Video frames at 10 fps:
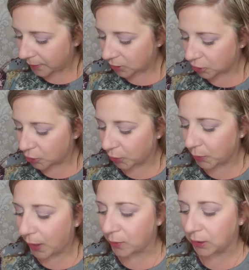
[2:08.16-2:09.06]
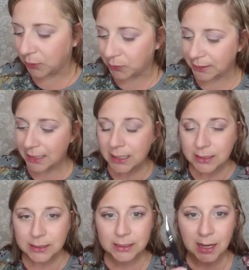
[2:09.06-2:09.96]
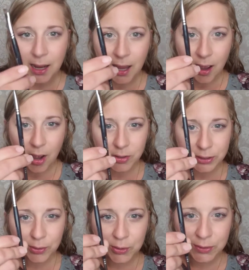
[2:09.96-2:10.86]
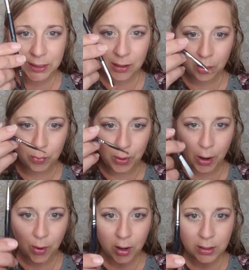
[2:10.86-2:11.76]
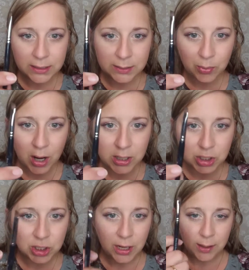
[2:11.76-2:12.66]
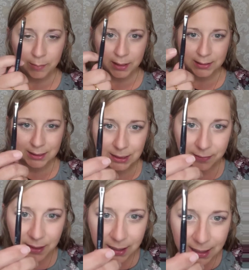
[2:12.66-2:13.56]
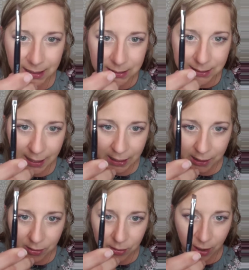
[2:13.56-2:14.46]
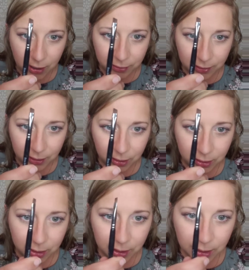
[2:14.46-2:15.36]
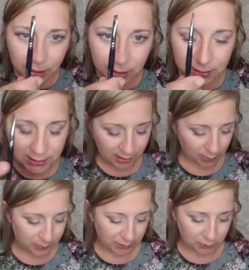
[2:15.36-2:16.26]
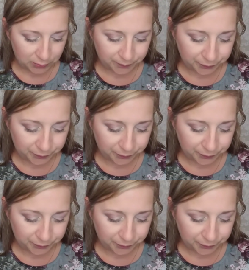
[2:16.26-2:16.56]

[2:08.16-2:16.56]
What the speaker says: gonna show you how to use this, also using our Brow Artist brush because it's got that nice angle on there to help you